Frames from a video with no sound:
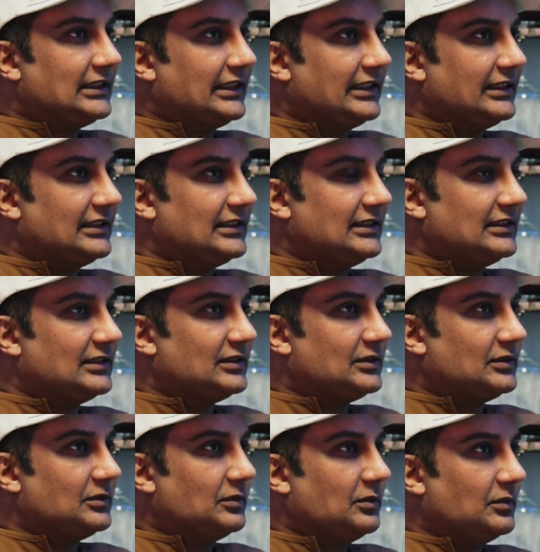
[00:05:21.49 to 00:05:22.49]
And he
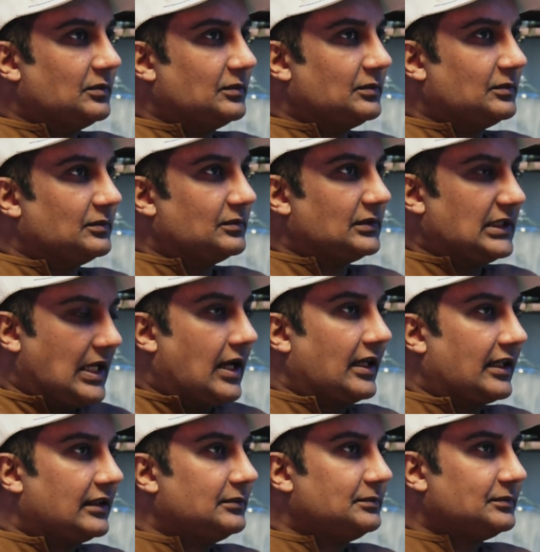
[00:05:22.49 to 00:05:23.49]
just got
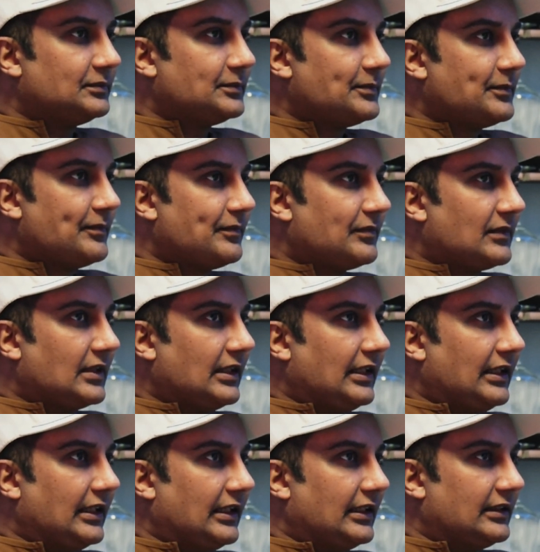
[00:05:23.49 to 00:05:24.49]
up
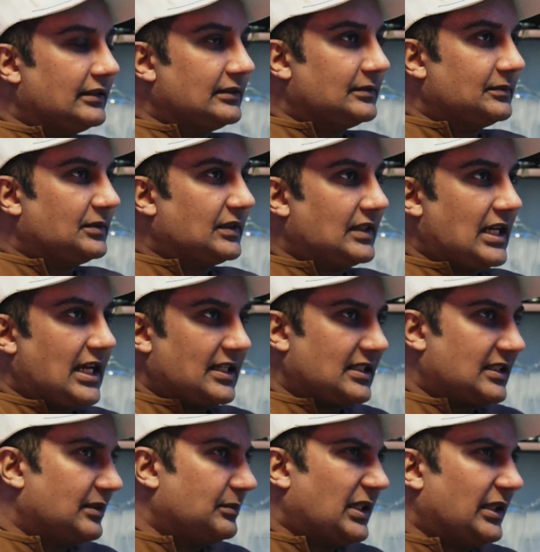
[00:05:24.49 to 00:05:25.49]
and snatched
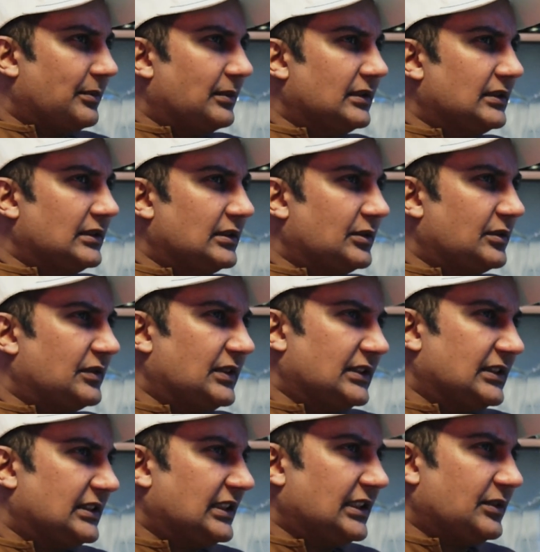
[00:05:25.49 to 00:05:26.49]
the Bible, or
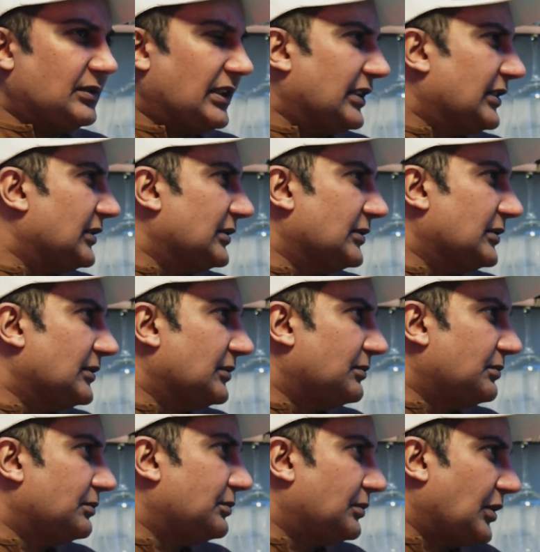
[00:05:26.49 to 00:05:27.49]
first he tried to
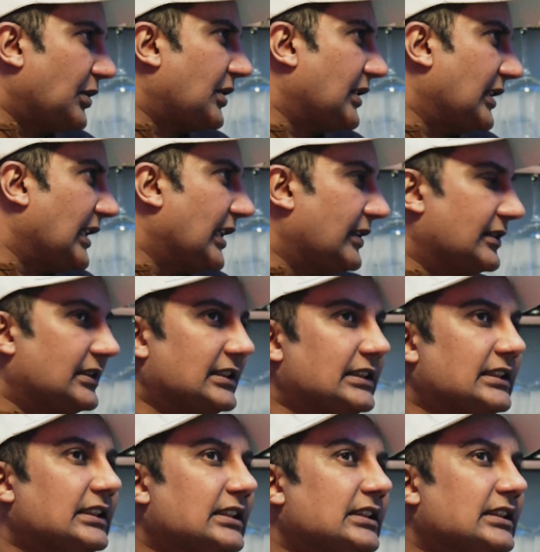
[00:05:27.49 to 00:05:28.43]
push the elderly.